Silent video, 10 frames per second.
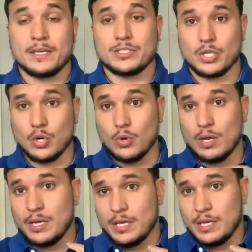So
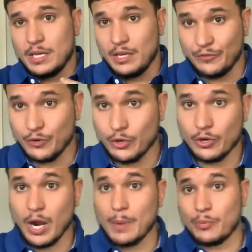if
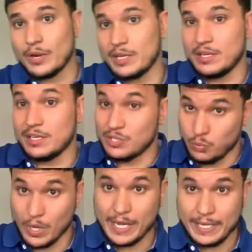you're operating this
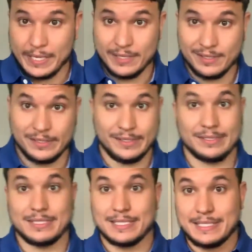way,
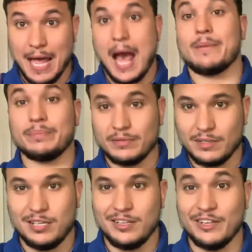stop.
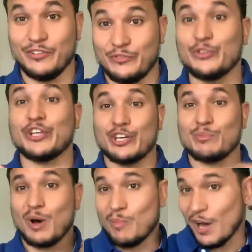If you're thinking
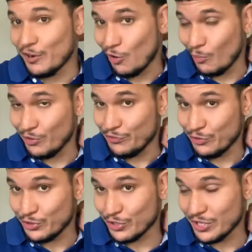about buying a home in the
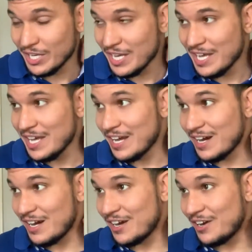future,
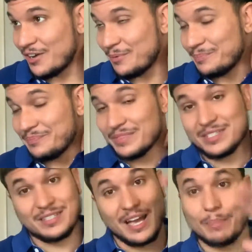
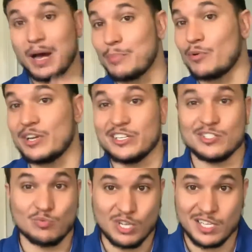stop operating this
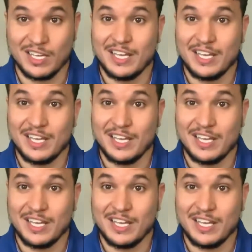way.